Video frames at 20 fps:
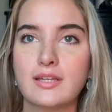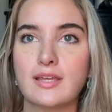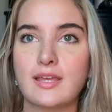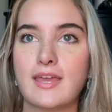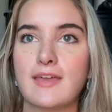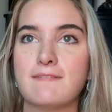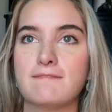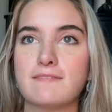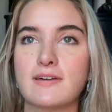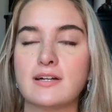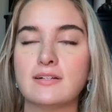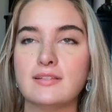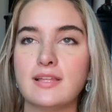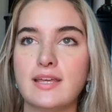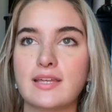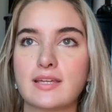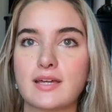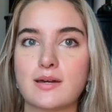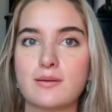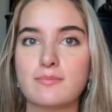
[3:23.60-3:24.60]
It felt
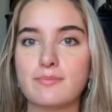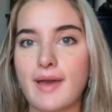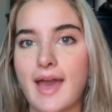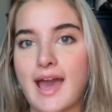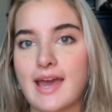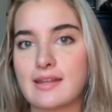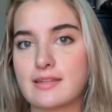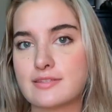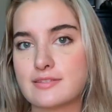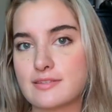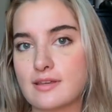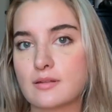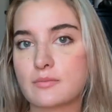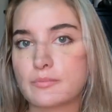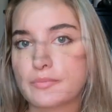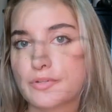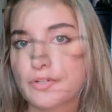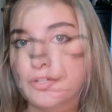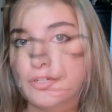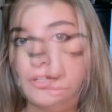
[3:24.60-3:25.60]
like a bad
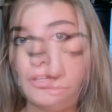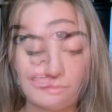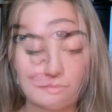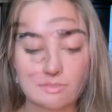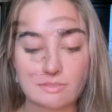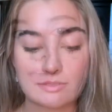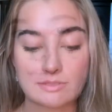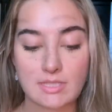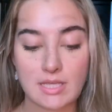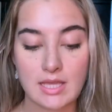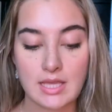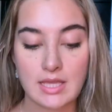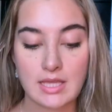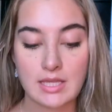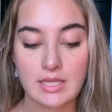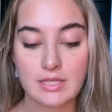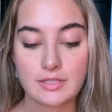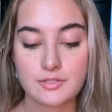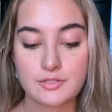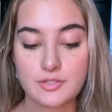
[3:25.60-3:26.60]
sunburn.
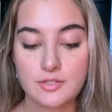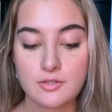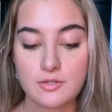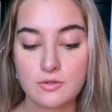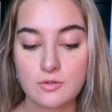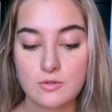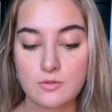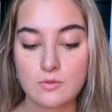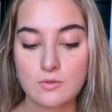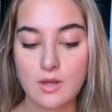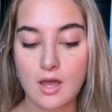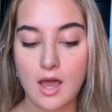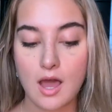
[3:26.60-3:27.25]
Day 2,